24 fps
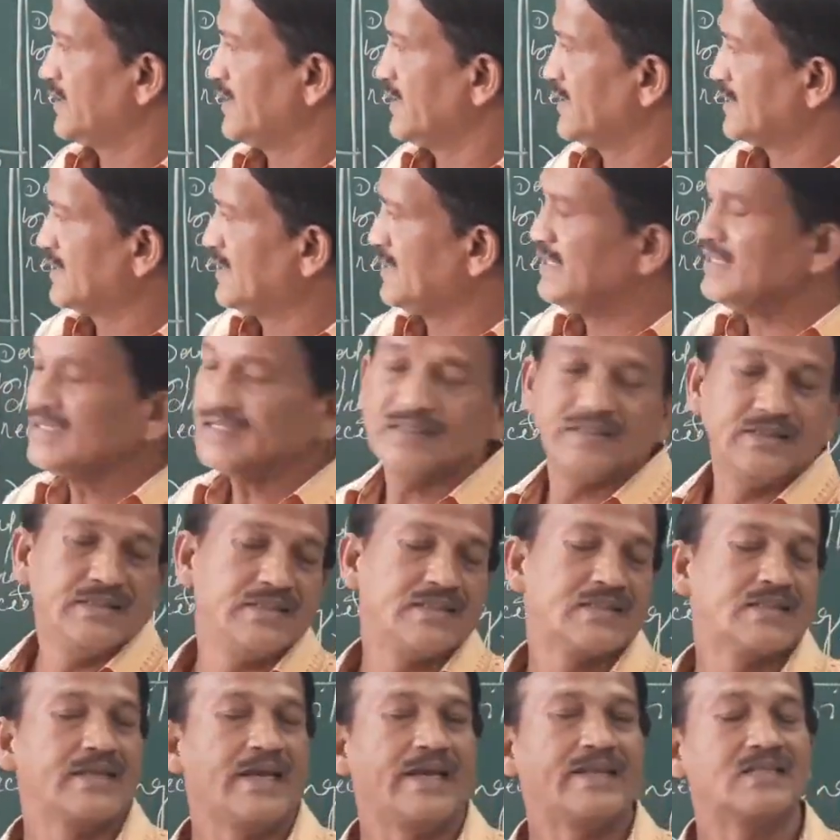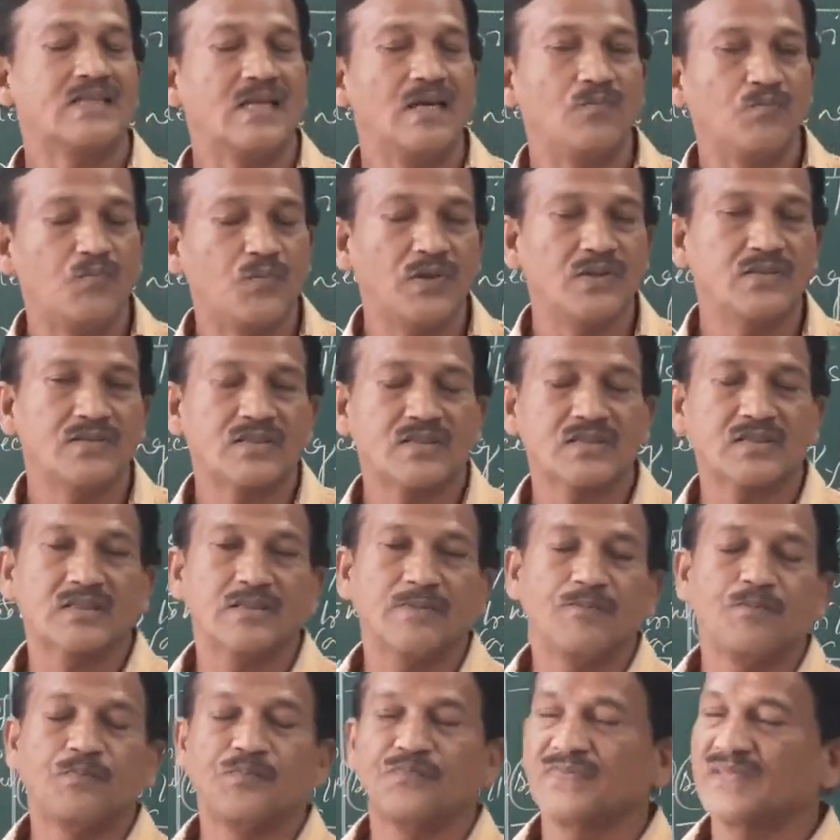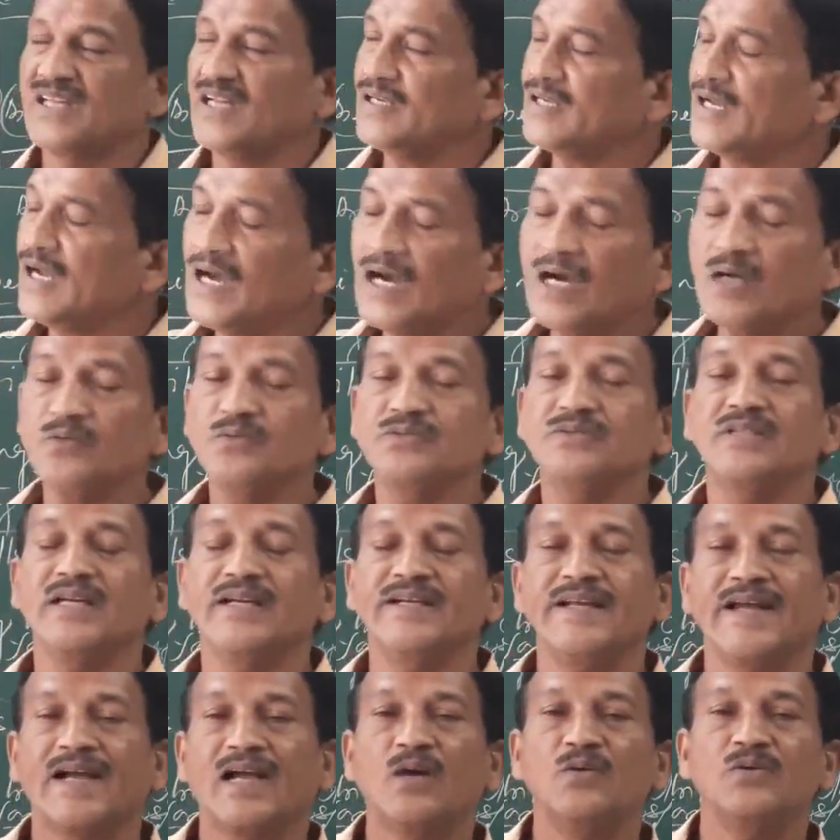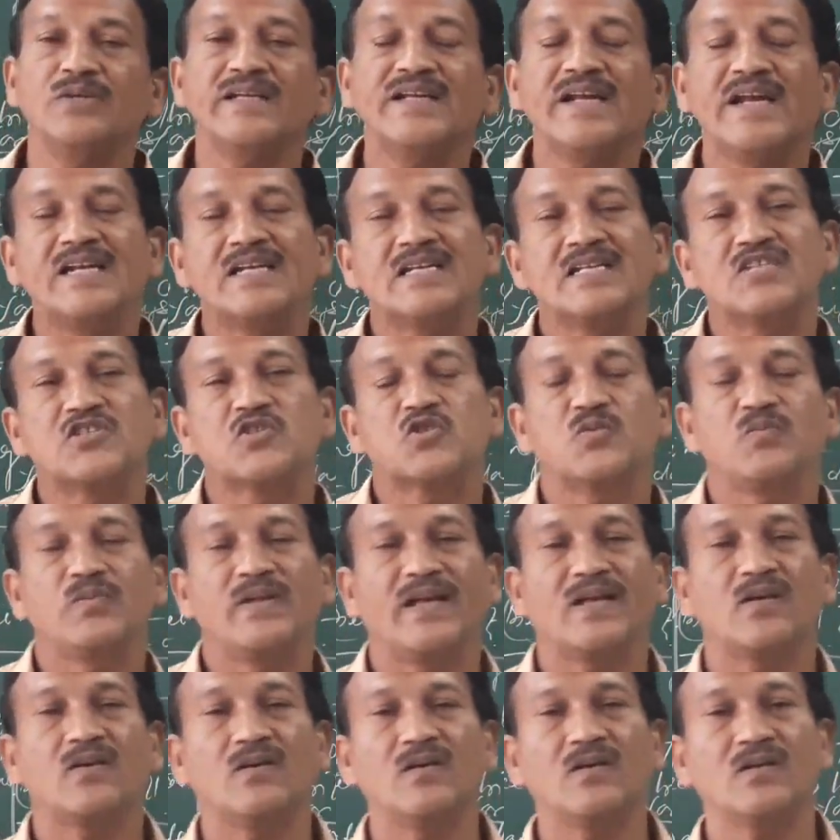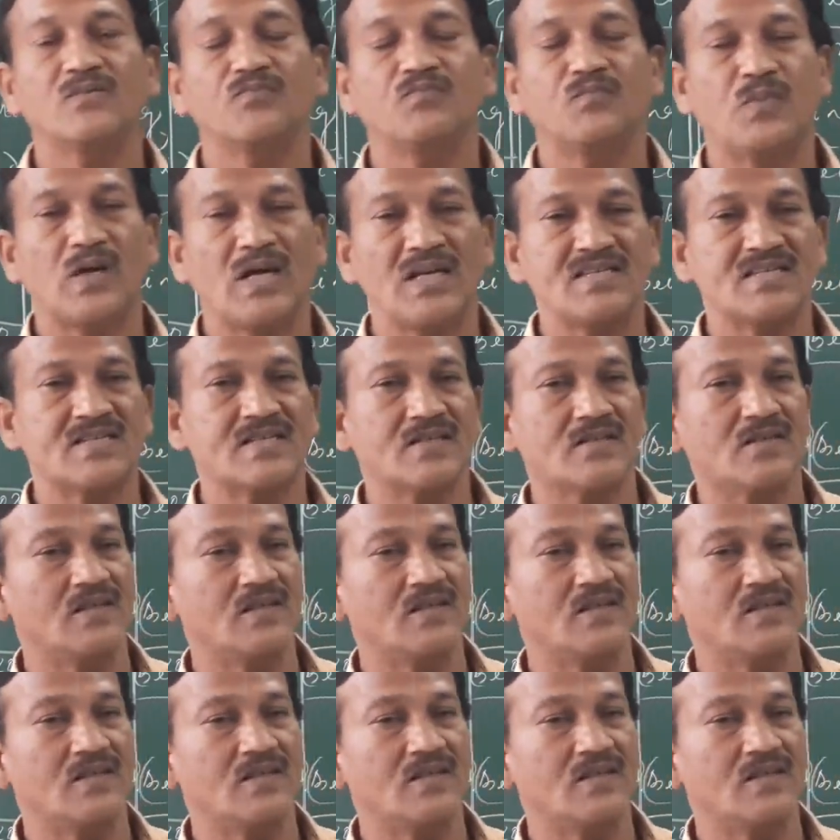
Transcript: see this examples that how that accounting entries to be recorded. First